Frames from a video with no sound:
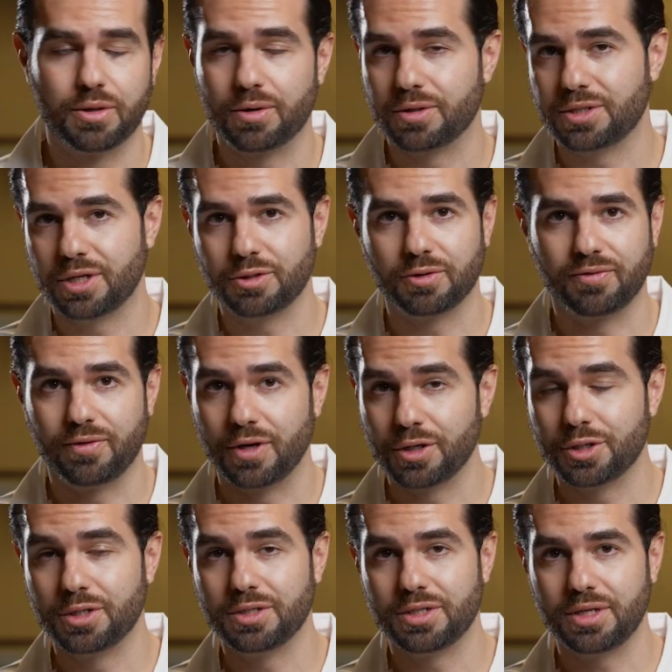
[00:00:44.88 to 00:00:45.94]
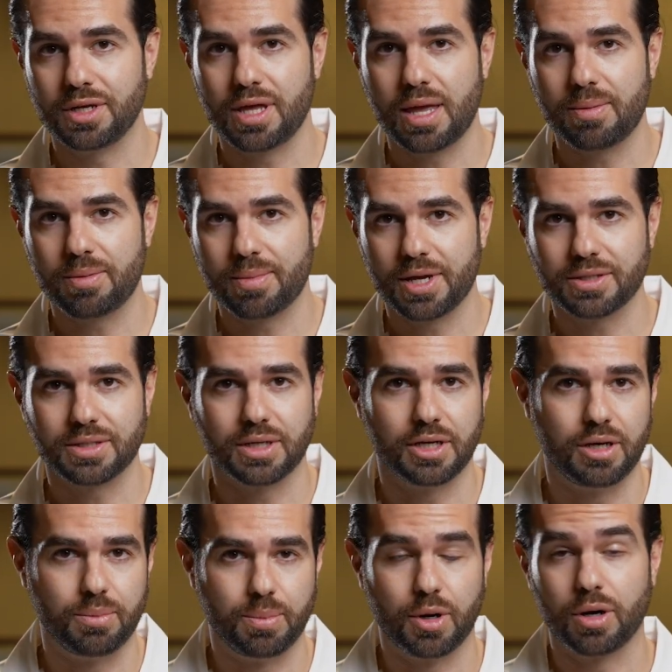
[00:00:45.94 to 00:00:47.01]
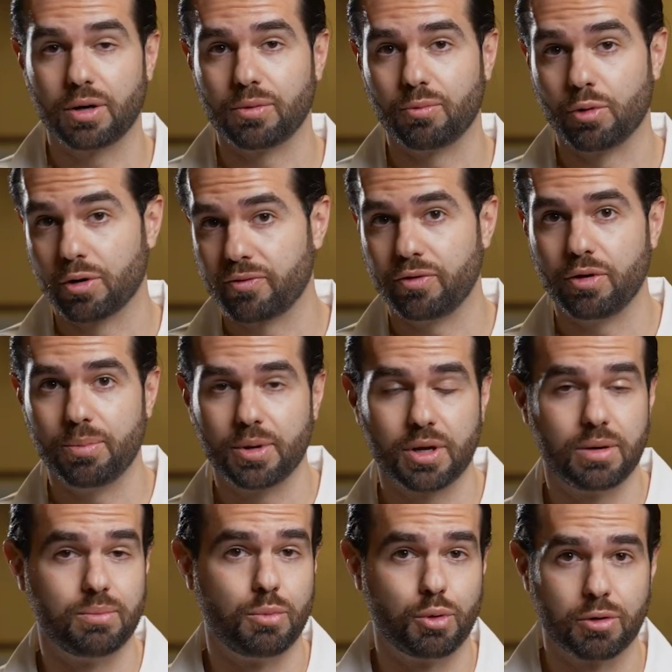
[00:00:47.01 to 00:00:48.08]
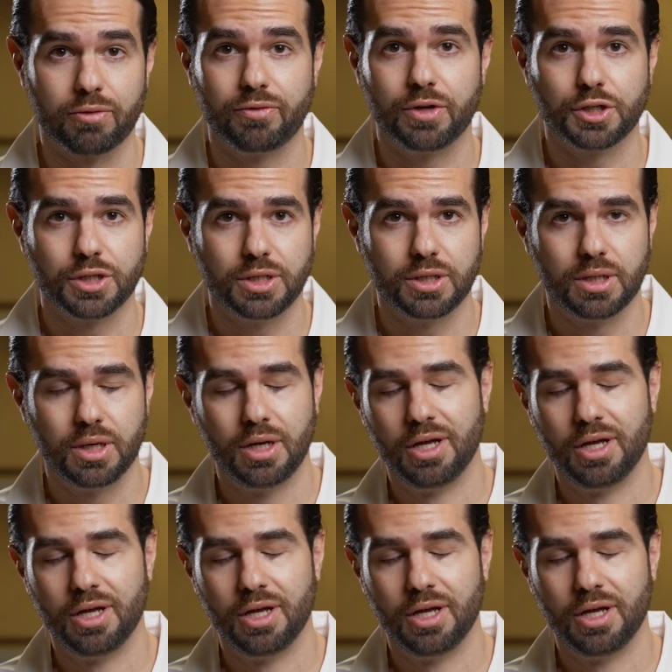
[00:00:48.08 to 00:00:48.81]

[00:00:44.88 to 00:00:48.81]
there are essential functions in a gaming mouse that help our workflow become more efficient.